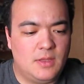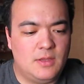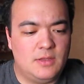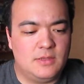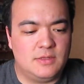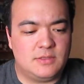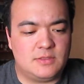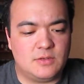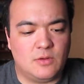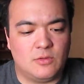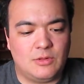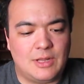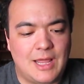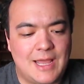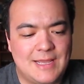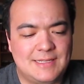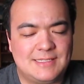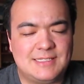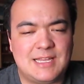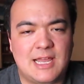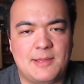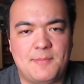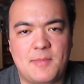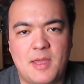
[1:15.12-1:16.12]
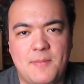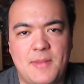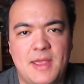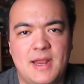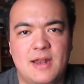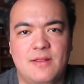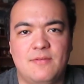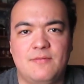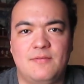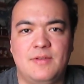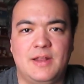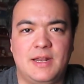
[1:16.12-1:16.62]
So last time I
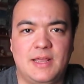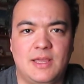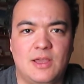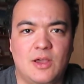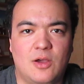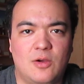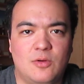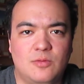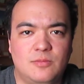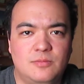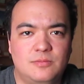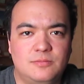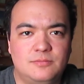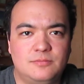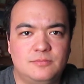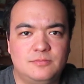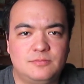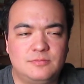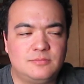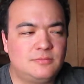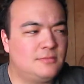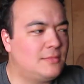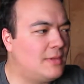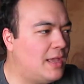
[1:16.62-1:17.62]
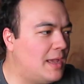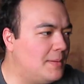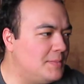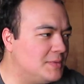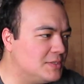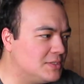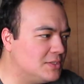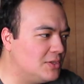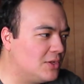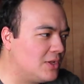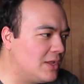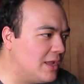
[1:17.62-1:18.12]
made a video, I'm
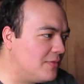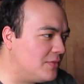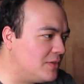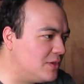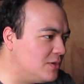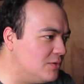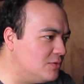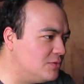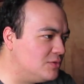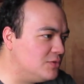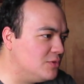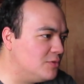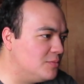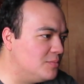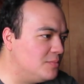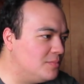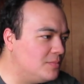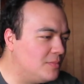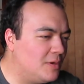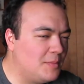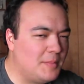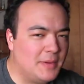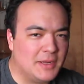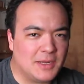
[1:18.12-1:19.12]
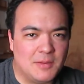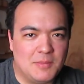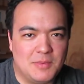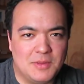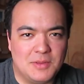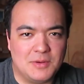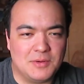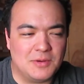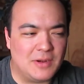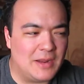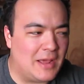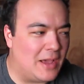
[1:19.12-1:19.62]
just looking at the YouTube on my
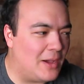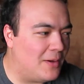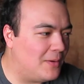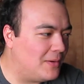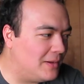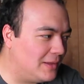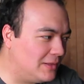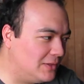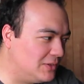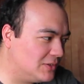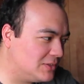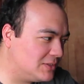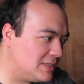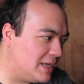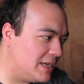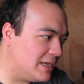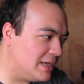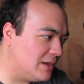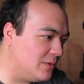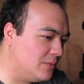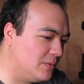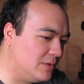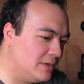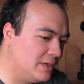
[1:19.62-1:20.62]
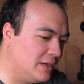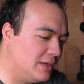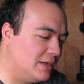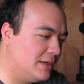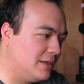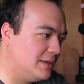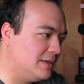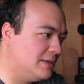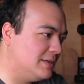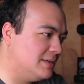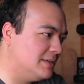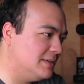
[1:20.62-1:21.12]
computer now, it looks like it
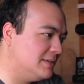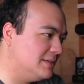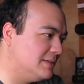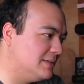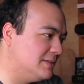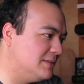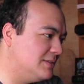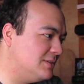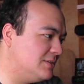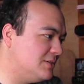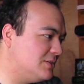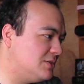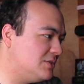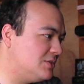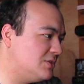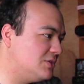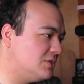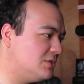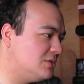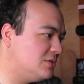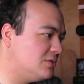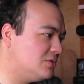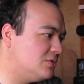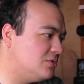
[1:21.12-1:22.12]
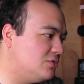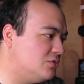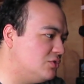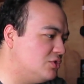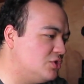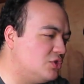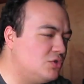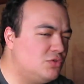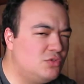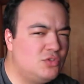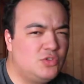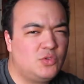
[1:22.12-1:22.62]
was
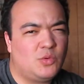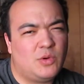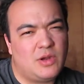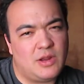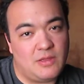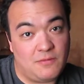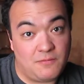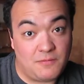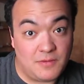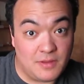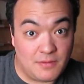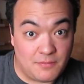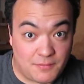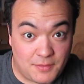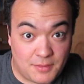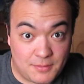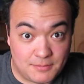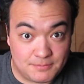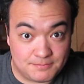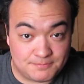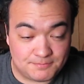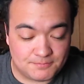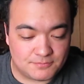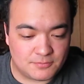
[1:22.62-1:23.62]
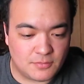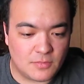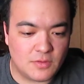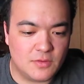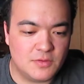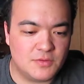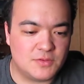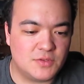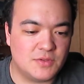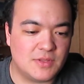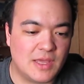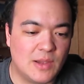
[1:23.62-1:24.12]
June 25th.
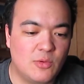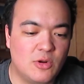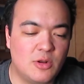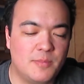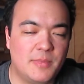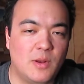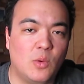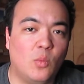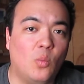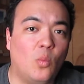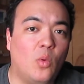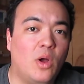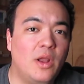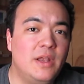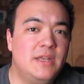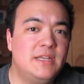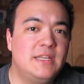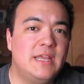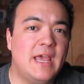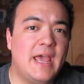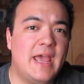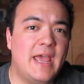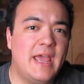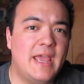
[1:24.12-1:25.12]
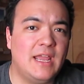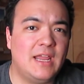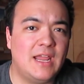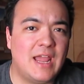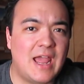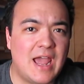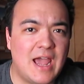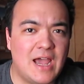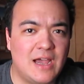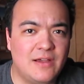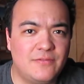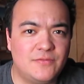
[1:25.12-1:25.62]
So that would have been one day
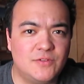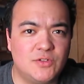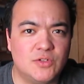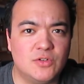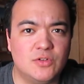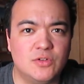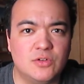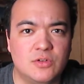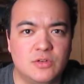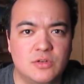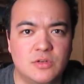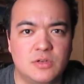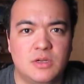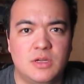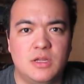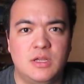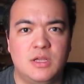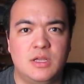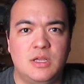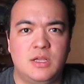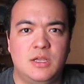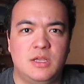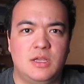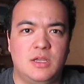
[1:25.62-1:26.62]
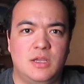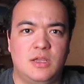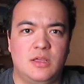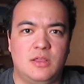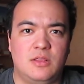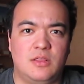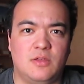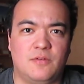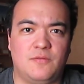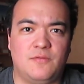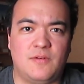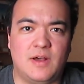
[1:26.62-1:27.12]
after
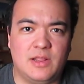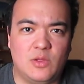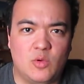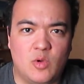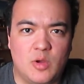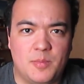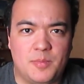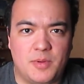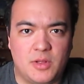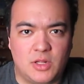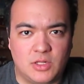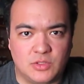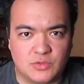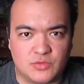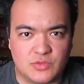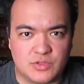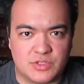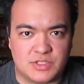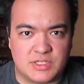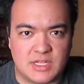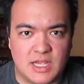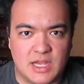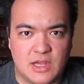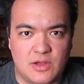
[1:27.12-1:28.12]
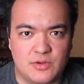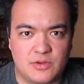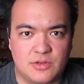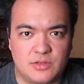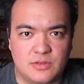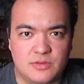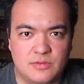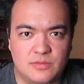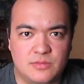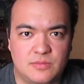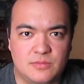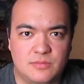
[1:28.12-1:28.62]
the follow-up ultrasound
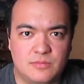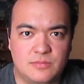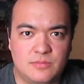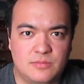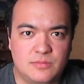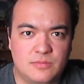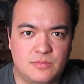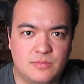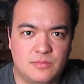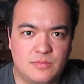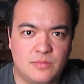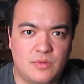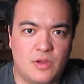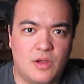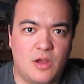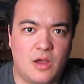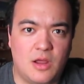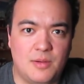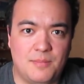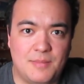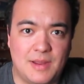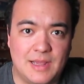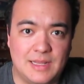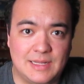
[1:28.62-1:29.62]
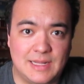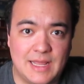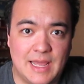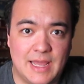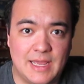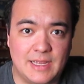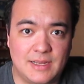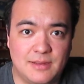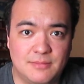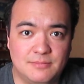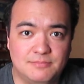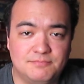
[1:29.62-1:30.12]
on my leg.